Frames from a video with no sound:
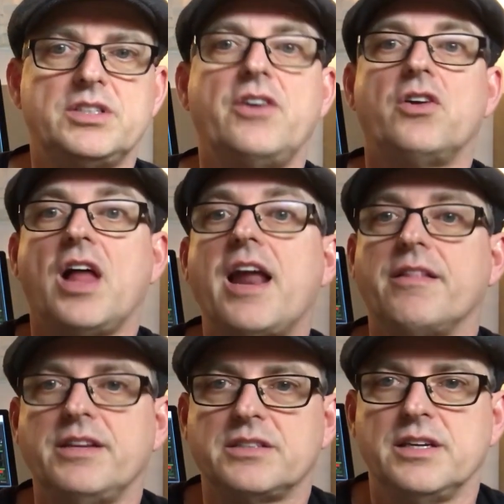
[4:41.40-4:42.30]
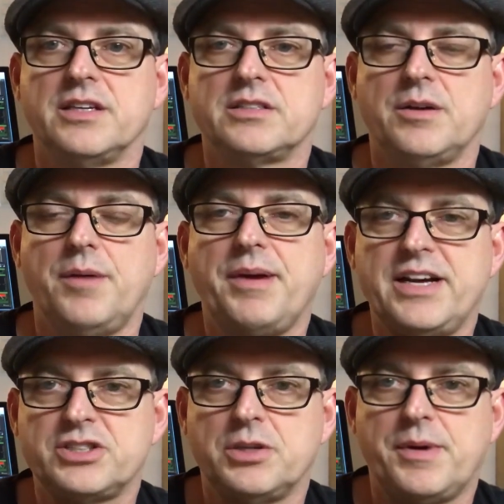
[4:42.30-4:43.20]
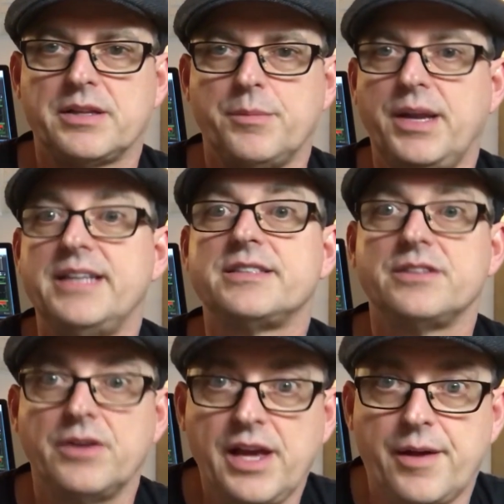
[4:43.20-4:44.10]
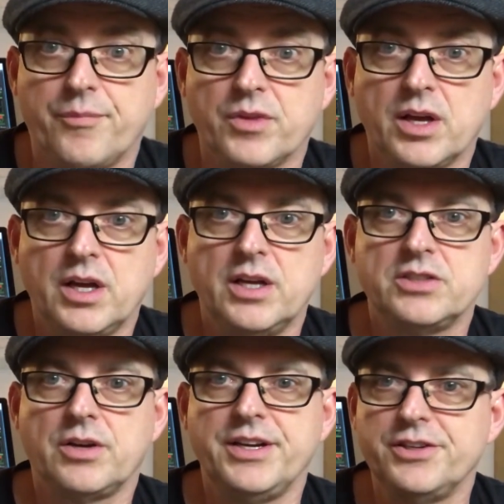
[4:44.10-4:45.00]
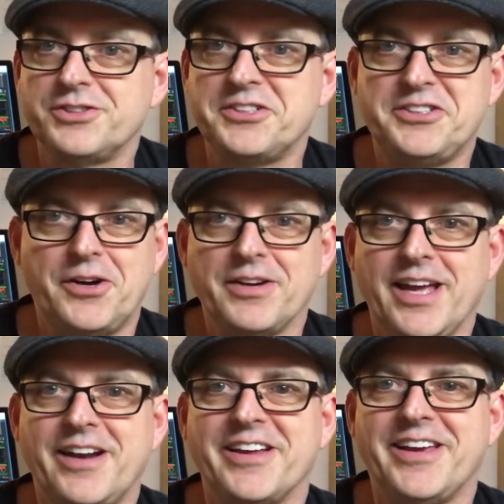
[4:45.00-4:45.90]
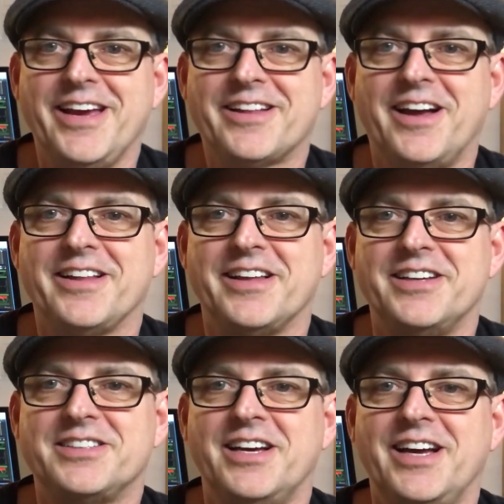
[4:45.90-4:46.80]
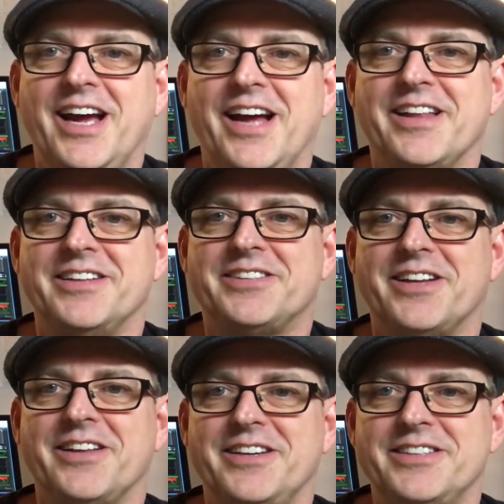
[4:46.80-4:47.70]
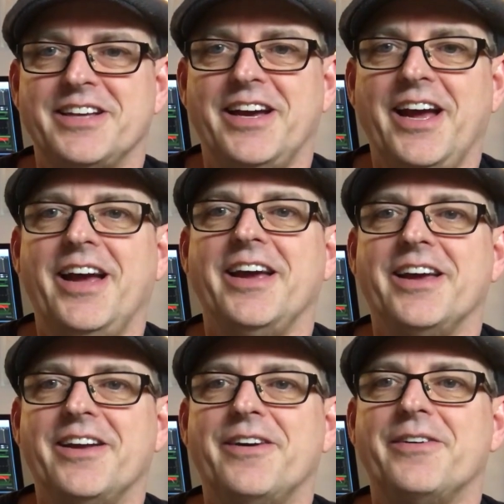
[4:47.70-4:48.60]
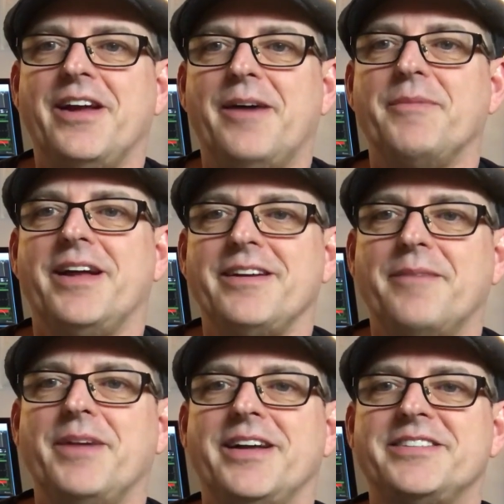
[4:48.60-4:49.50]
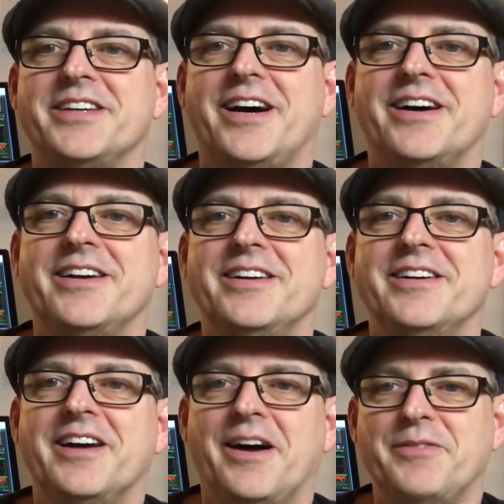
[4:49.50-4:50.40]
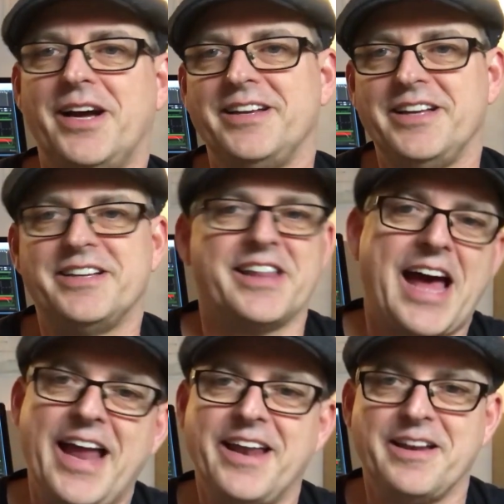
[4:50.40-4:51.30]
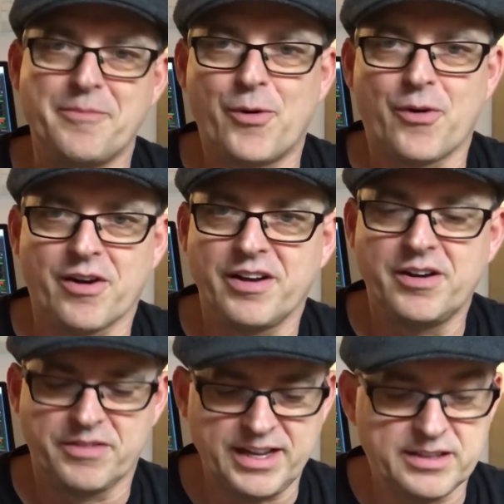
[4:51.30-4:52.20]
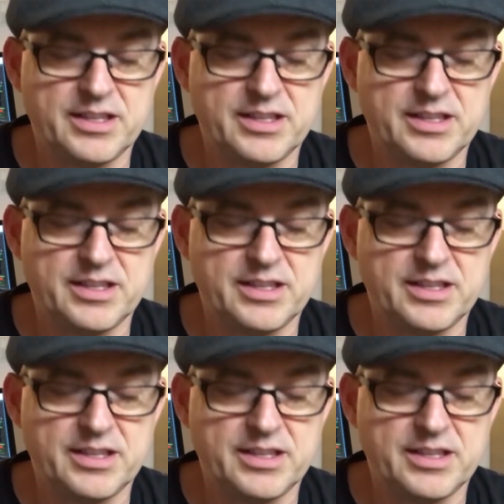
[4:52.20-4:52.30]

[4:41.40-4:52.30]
sell a lot of these things. I'm passionate about them, and I still am. So I usually don't get on a kick like this, and then suddenly you say, hey, you know, now I'm not into that anymore. You know,